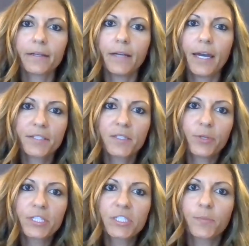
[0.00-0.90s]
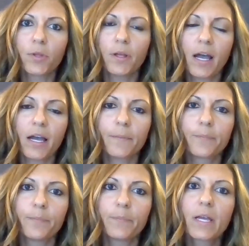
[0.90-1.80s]
How does the principal
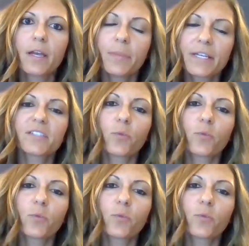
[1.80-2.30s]
place